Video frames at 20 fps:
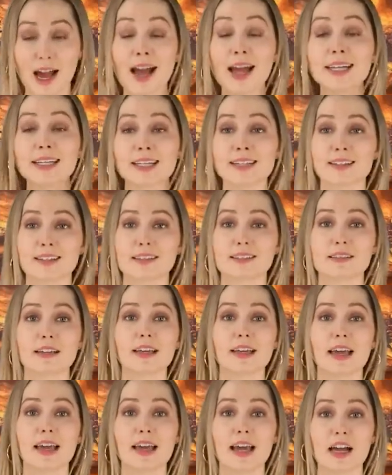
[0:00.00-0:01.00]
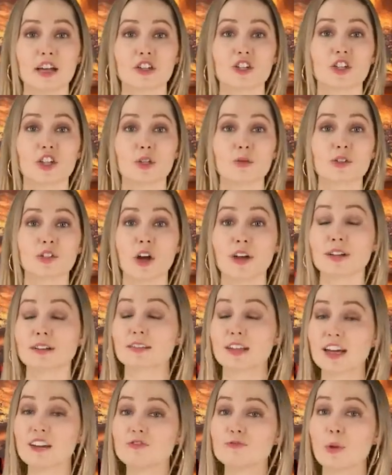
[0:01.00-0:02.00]
died in this sinking as she was on a
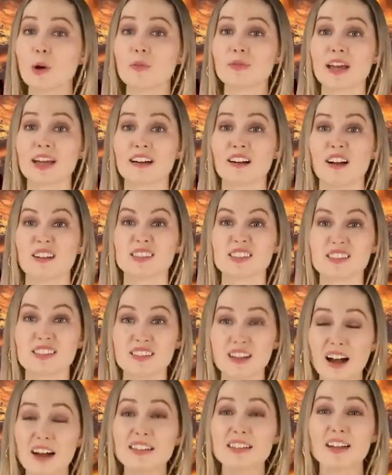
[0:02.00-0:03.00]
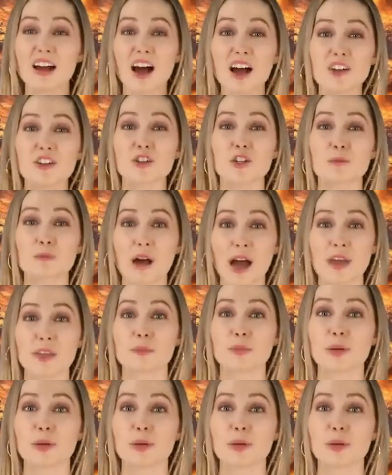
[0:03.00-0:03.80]
lifeboat that got sucked under by